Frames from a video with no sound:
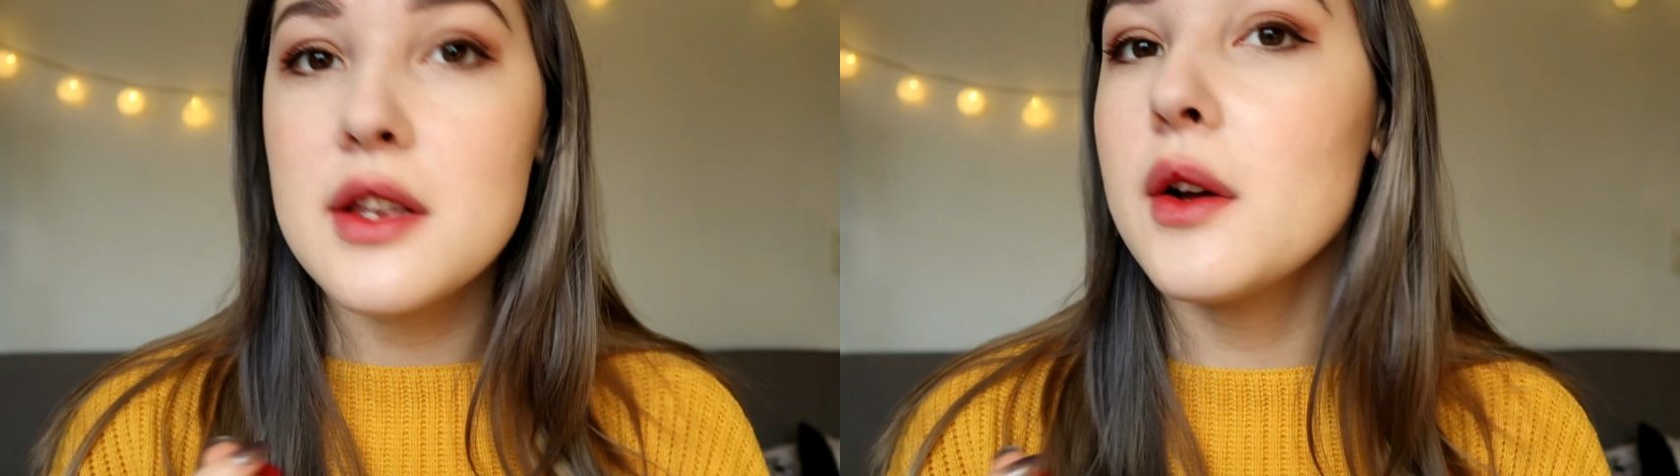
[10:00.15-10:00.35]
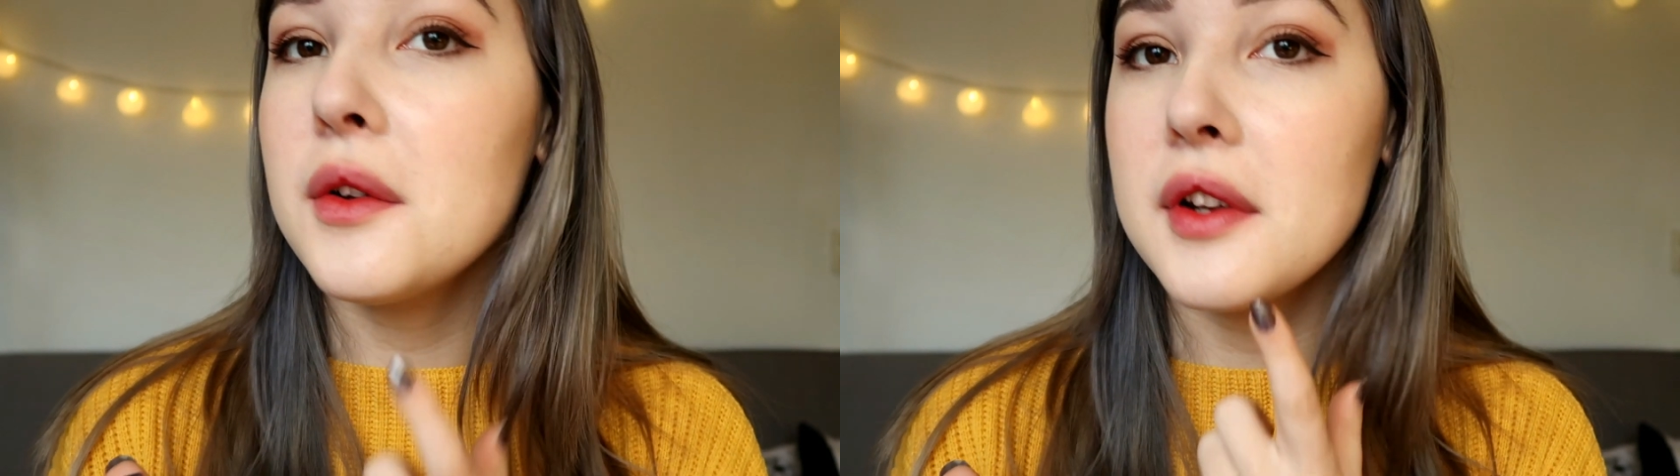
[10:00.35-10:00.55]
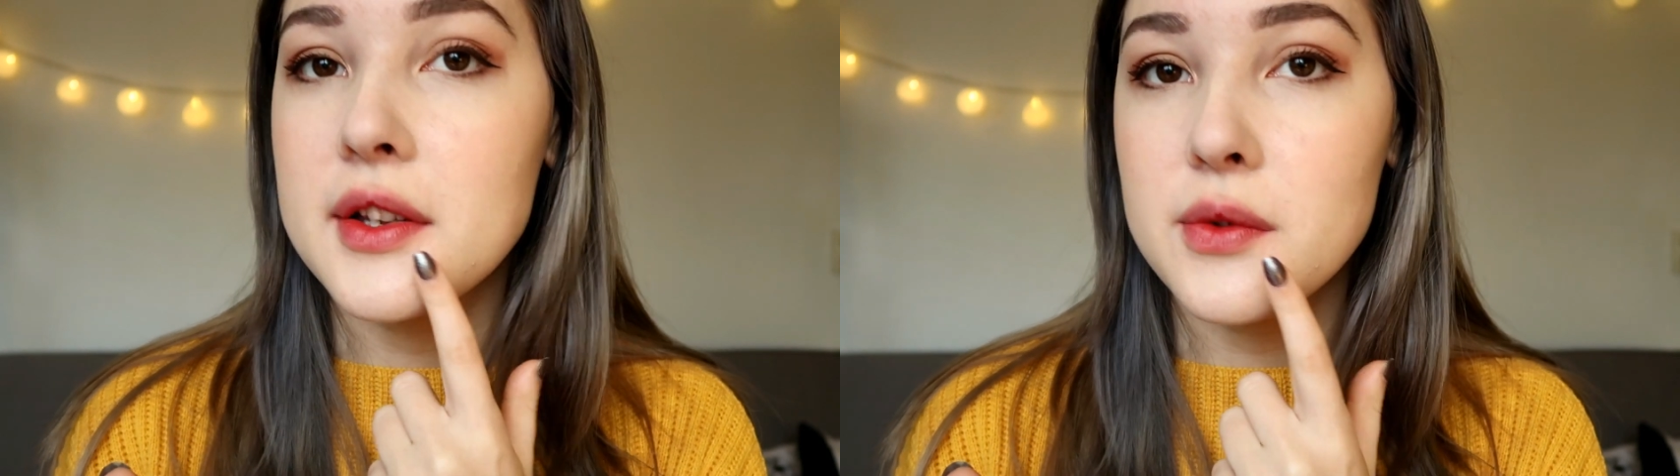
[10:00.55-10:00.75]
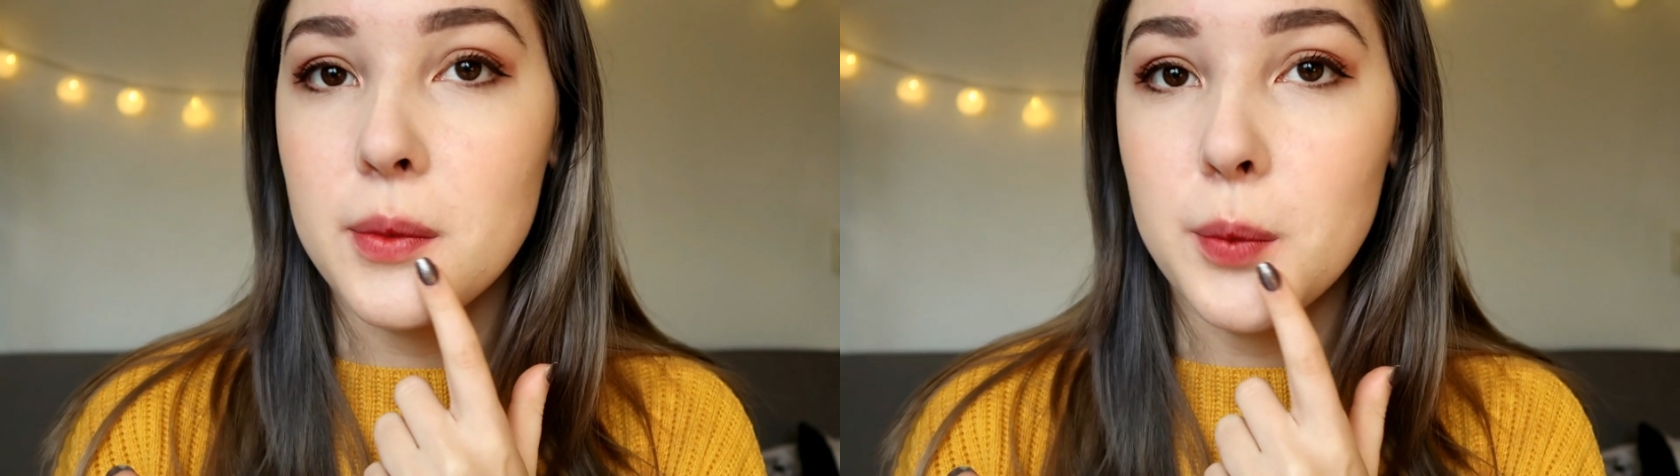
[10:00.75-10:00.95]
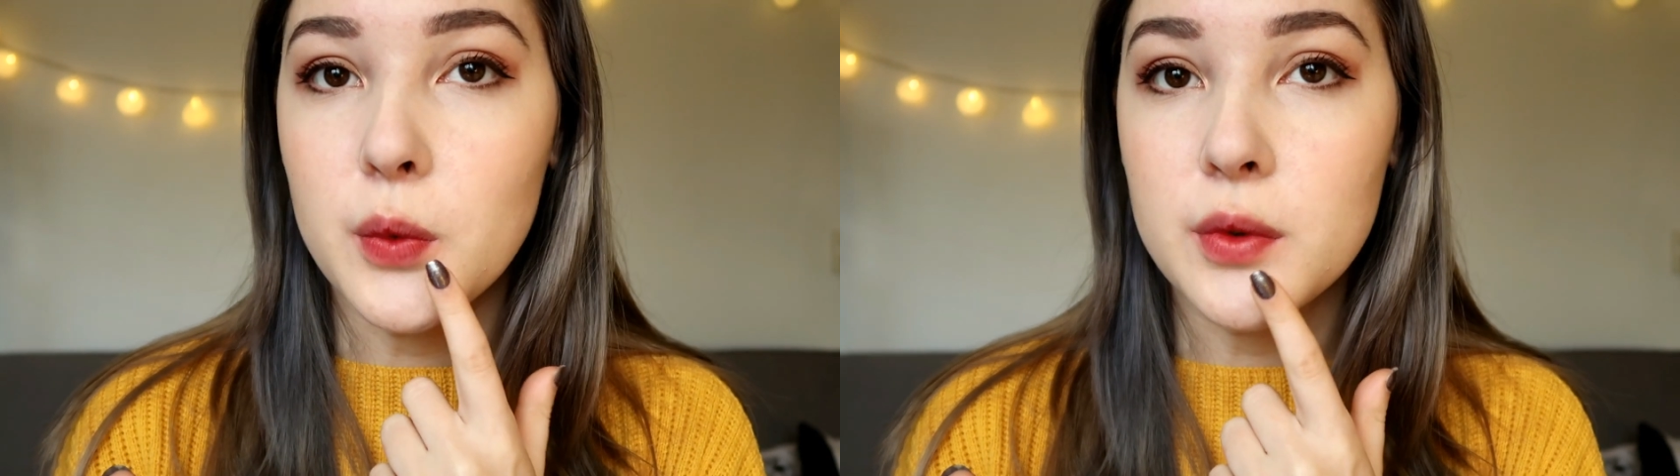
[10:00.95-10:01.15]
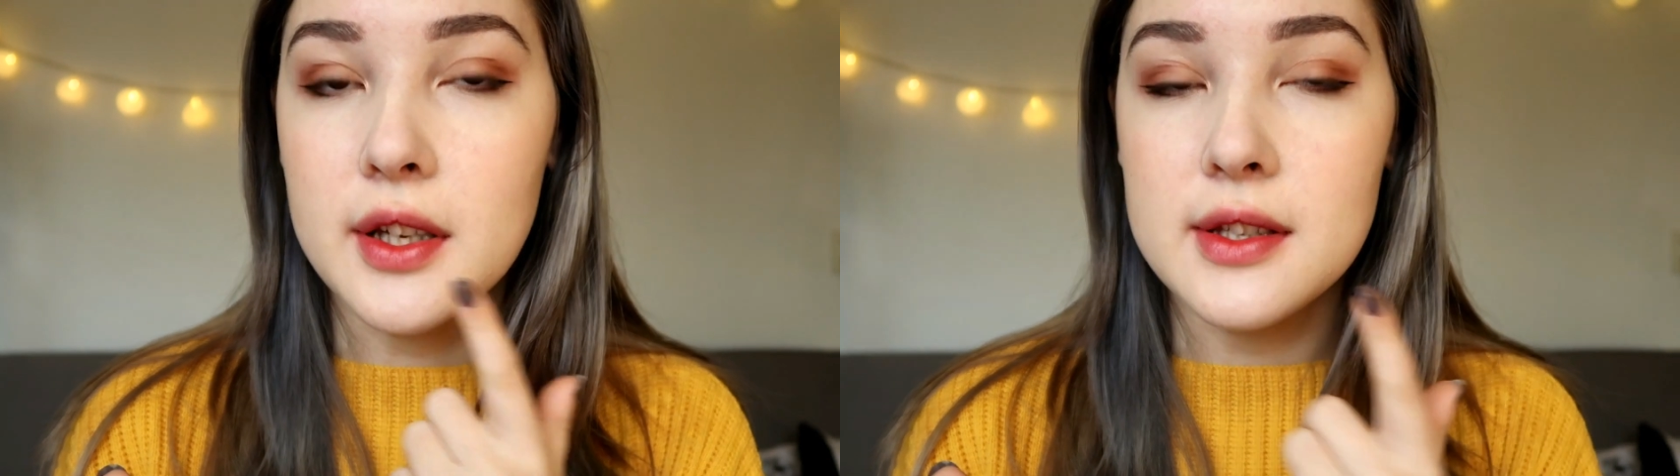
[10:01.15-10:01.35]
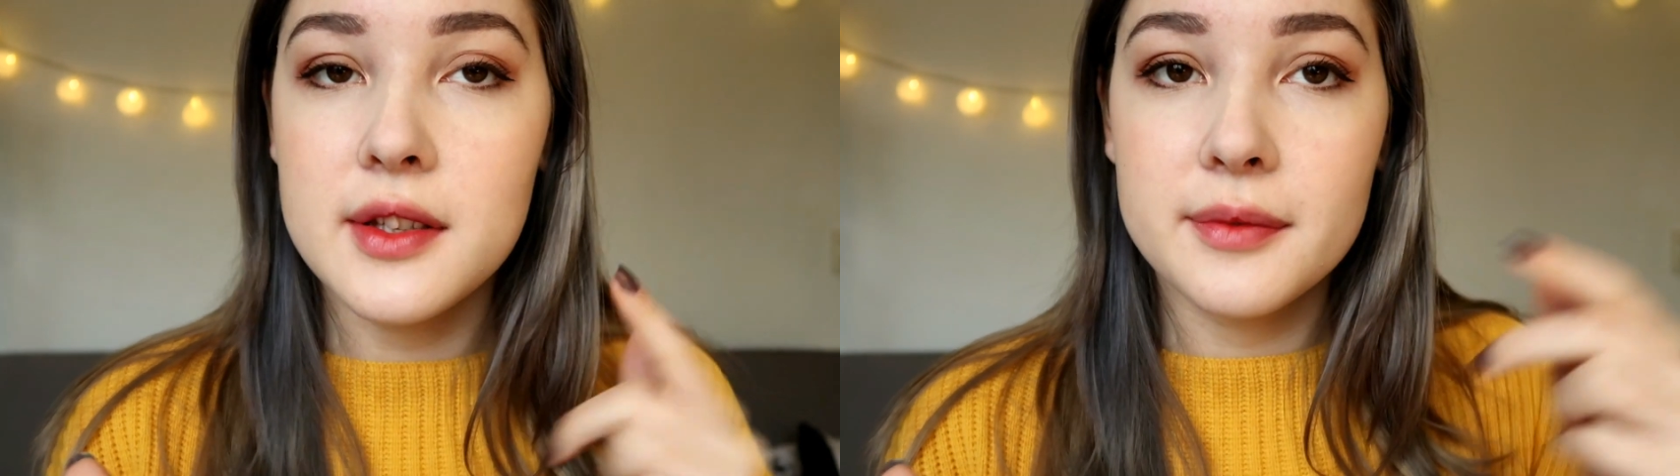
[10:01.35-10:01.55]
So let's remove this.